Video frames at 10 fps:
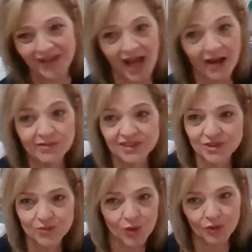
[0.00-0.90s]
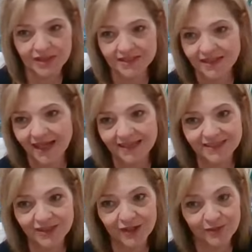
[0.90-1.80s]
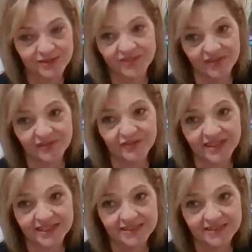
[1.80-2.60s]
I was just rolling. I just thought it was very funny.